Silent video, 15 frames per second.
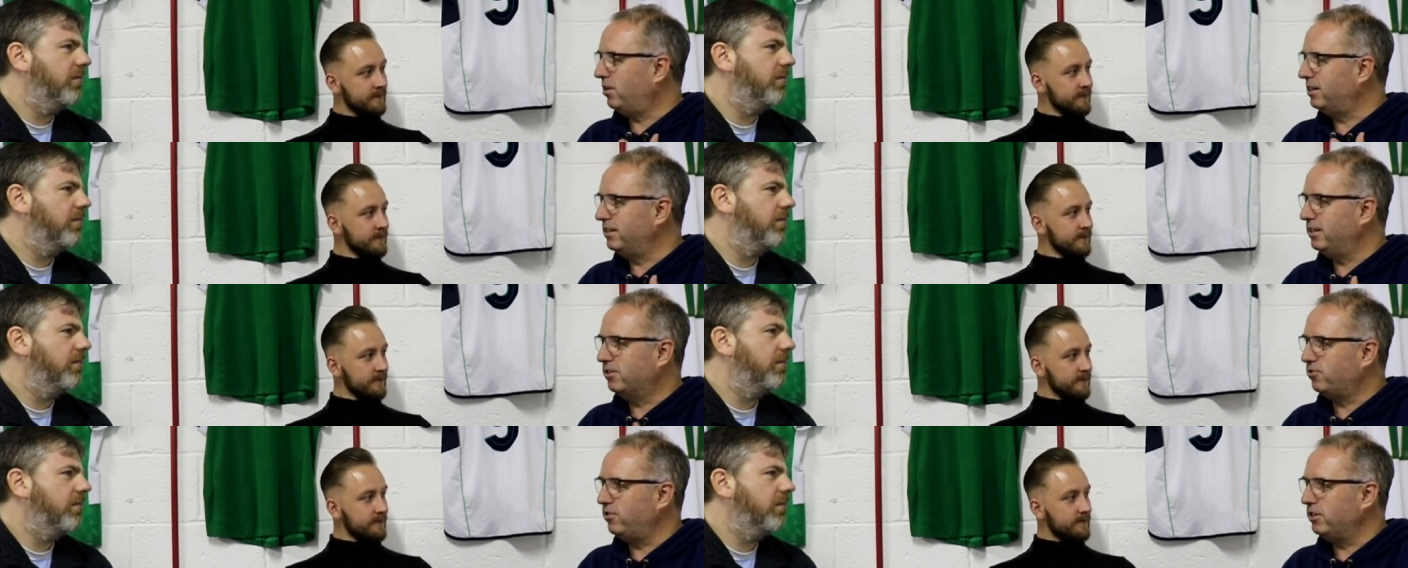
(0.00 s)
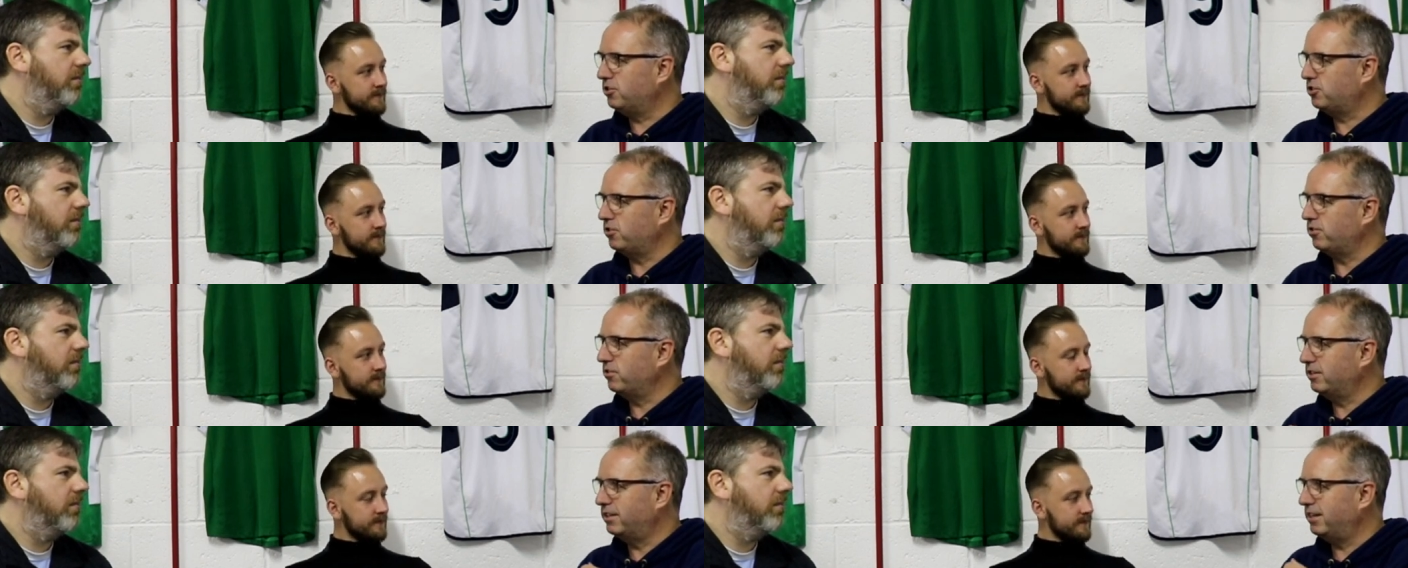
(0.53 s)
Speaker 1: at in a green
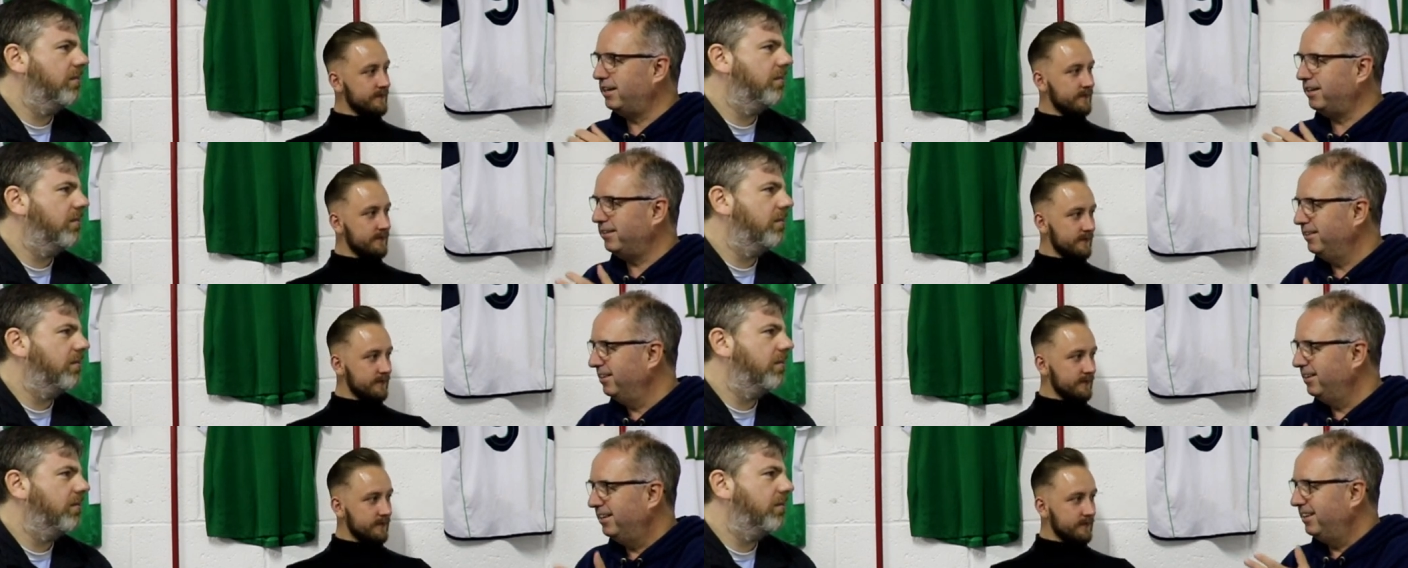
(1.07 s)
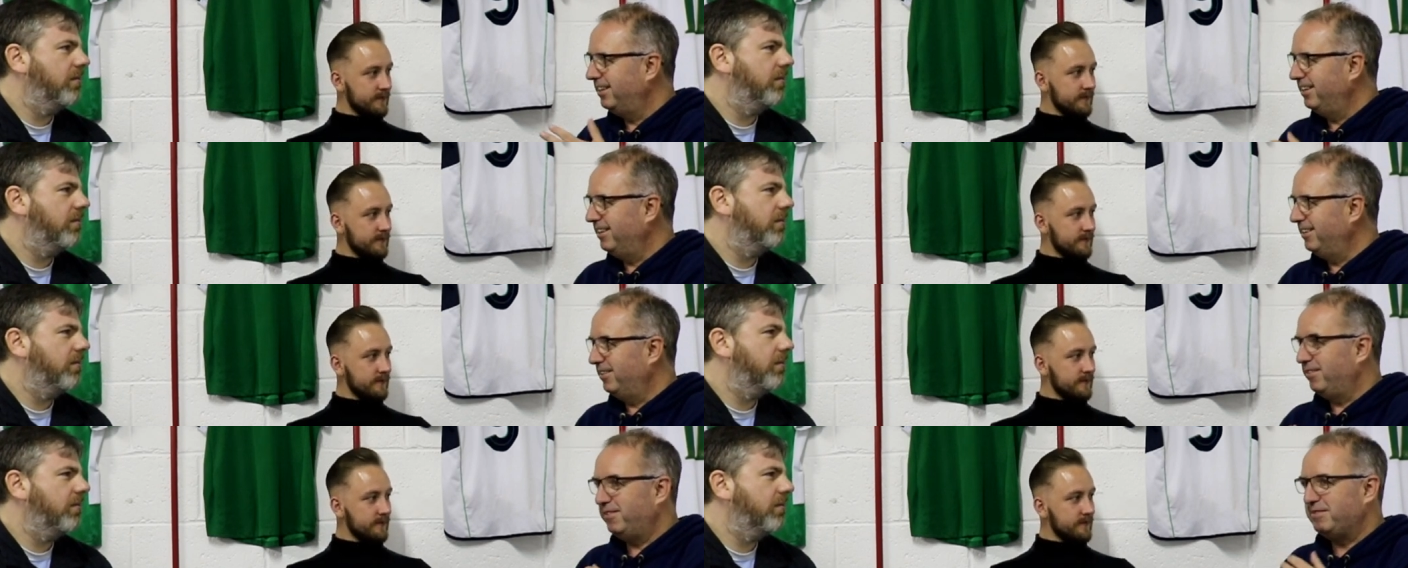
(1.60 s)
shirt and say,
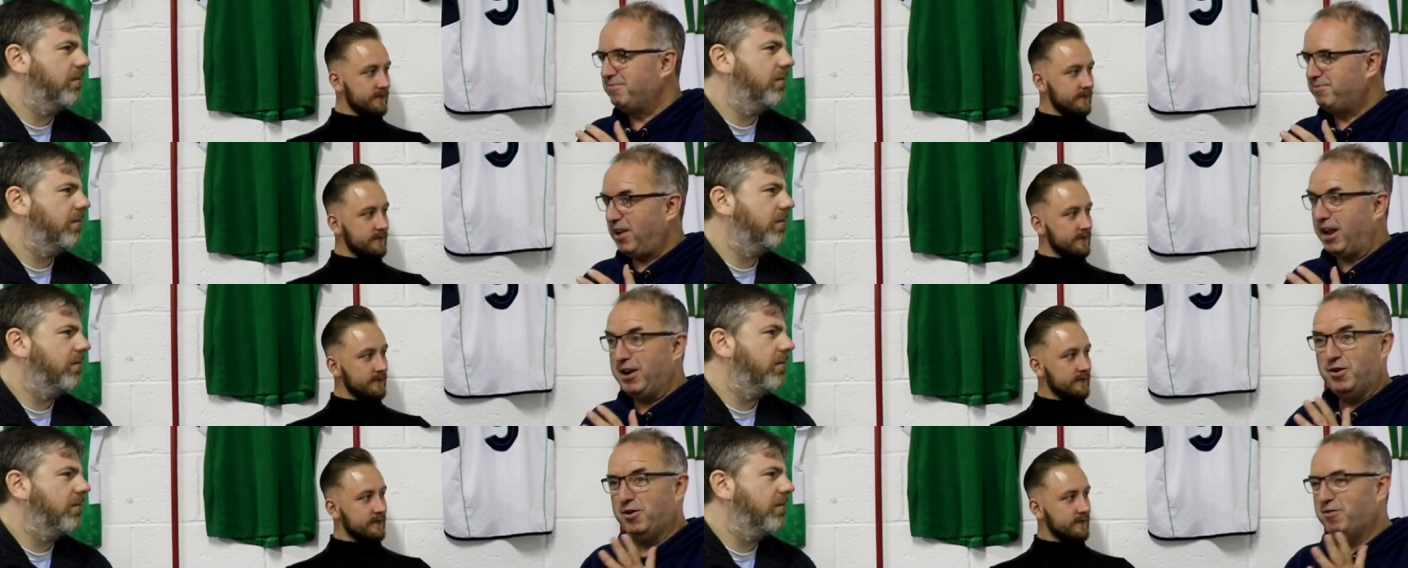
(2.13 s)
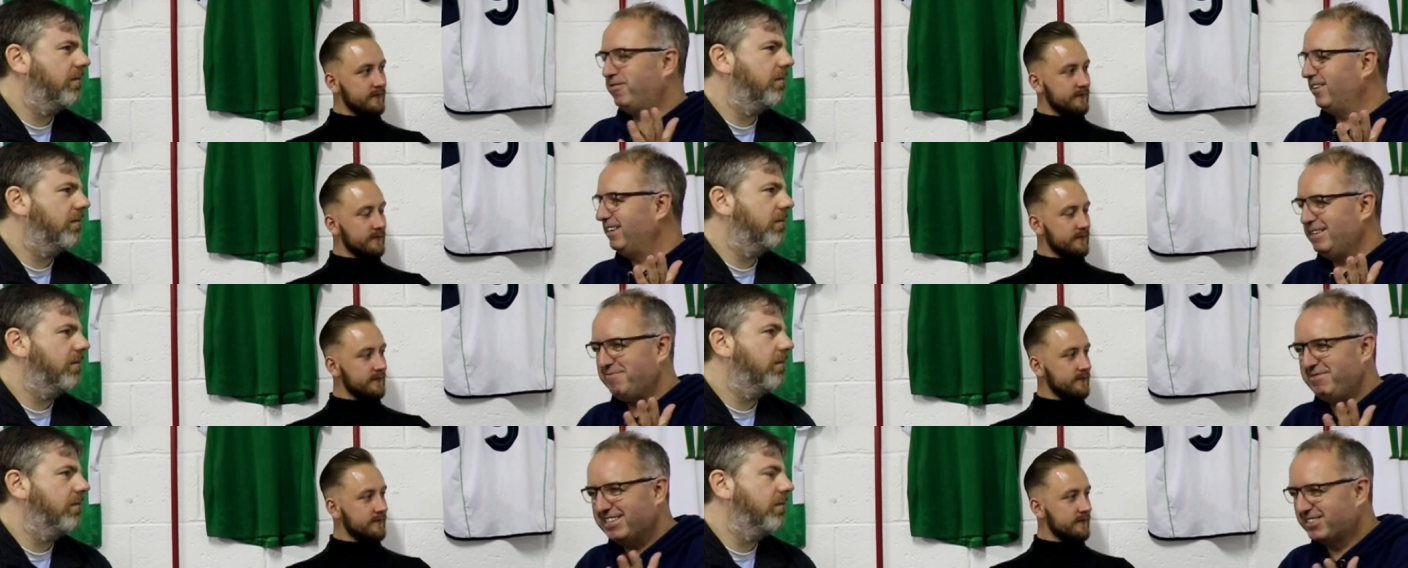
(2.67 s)
and hopefully
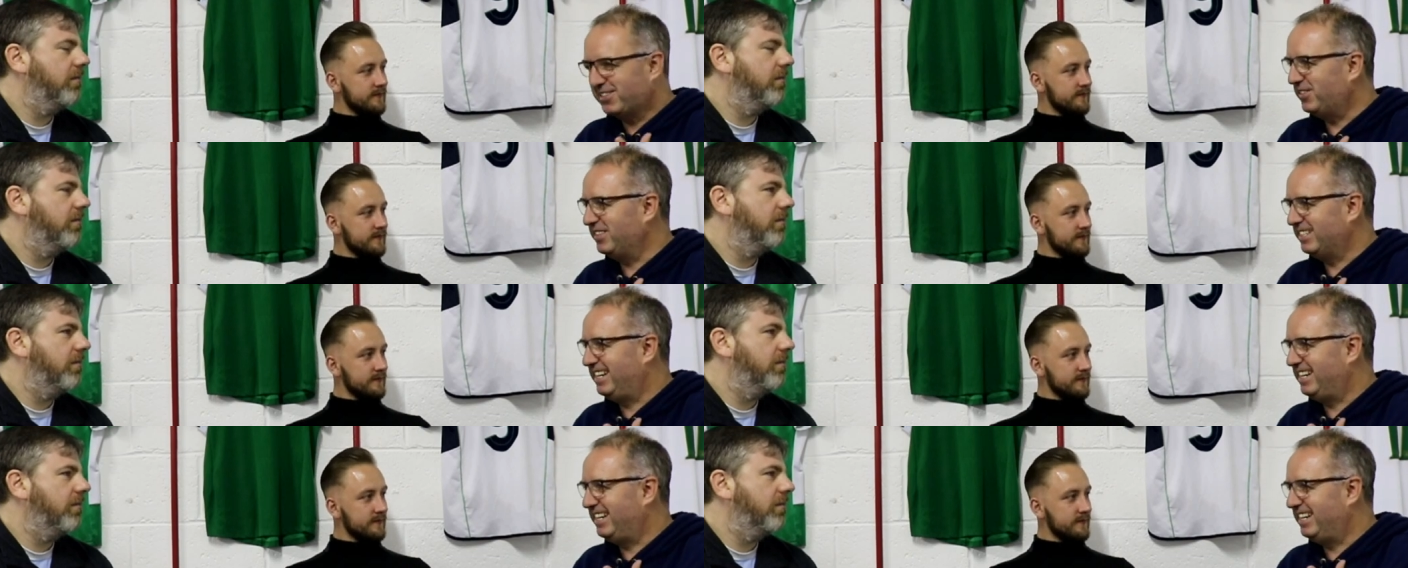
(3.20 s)
he'll be as good as